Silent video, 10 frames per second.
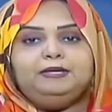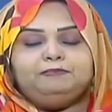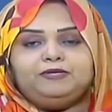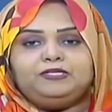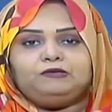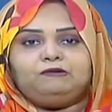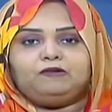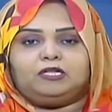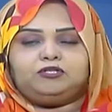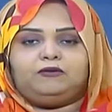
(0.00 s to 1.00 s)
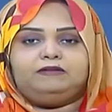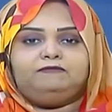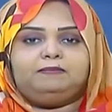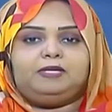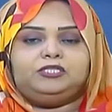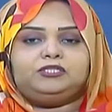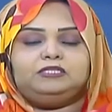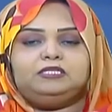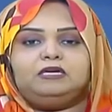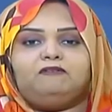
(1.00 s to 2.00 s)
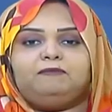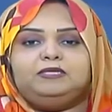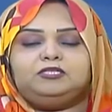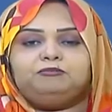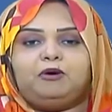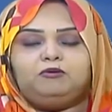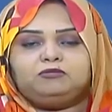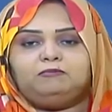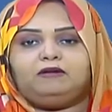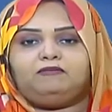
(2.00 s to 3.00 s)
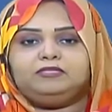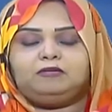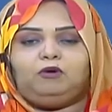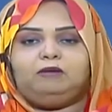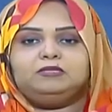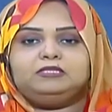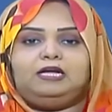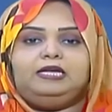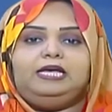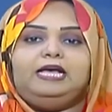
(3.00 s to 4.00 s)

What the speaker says: Minister of Culture and Information, the government spokesman, Faisal Mohamed Saleh,